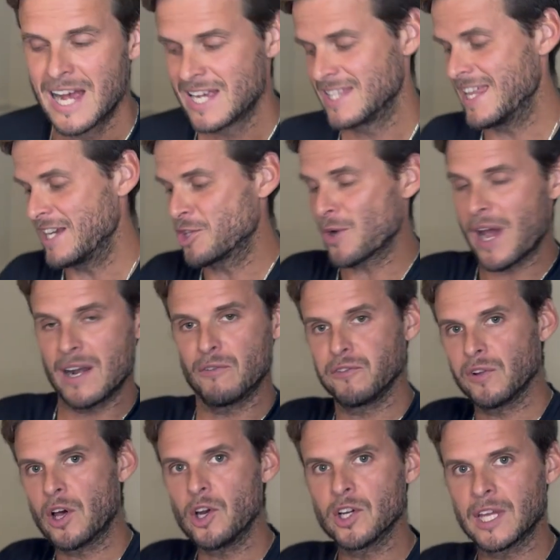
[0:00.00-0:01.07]
They try to
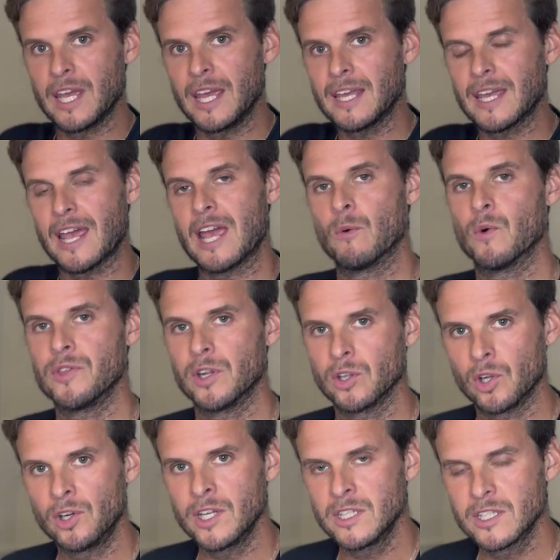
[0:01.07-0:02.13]
flutter kick, and when they're learning